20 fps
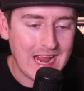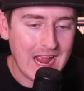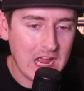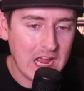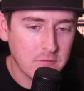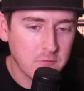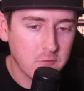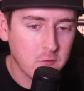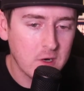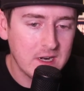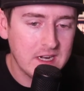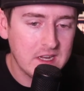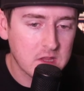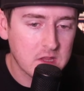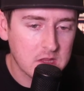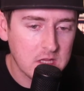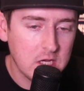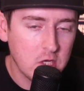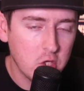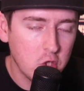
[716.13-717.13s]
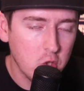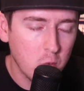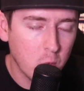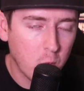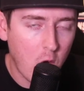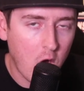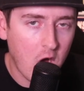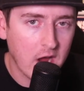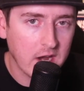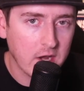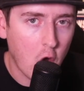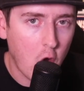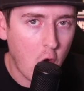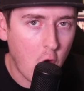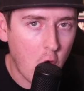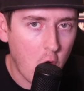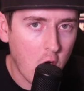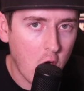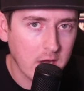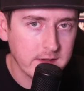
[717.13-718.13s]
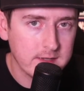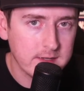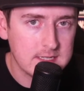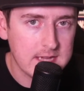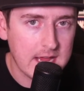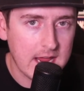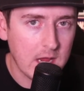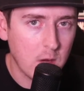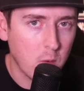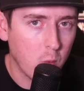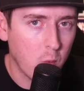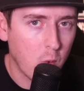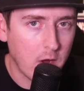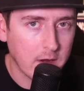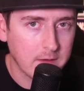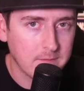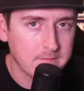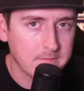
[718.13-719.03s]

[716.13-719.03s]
everything you want on day one,